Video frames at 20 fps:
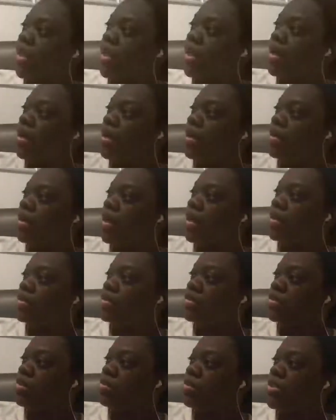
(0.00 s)
Yeah, I
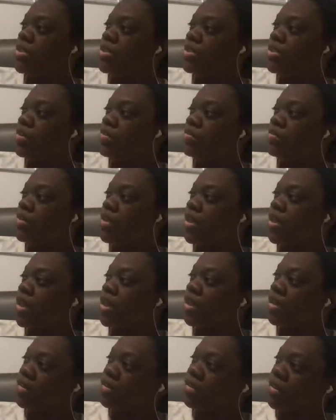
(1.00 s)
saw myself like